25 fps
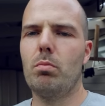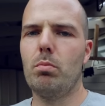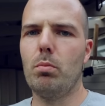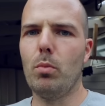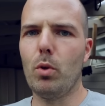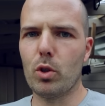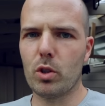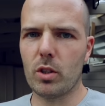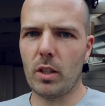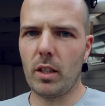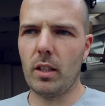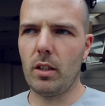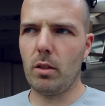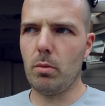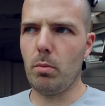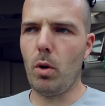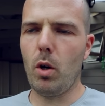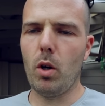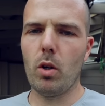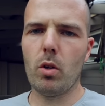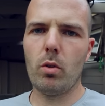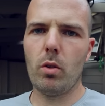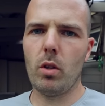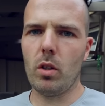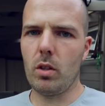most likely
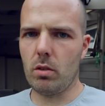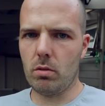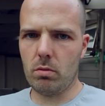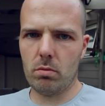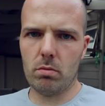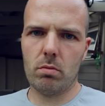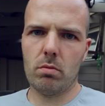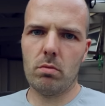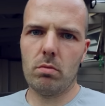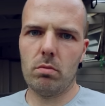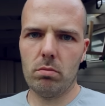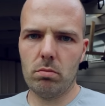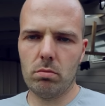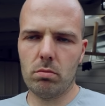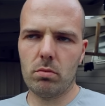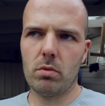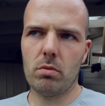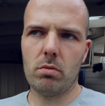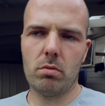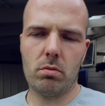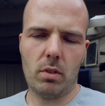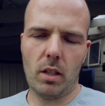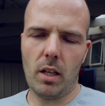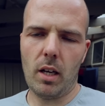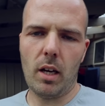tomorrow or
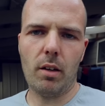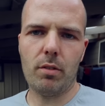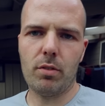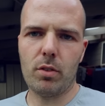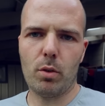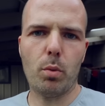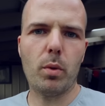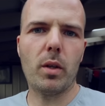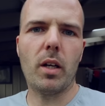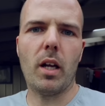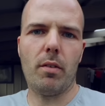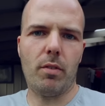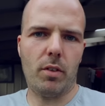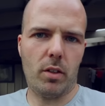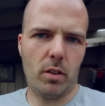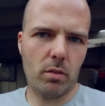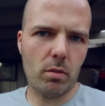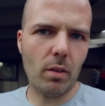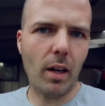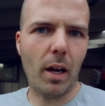day after, whatever.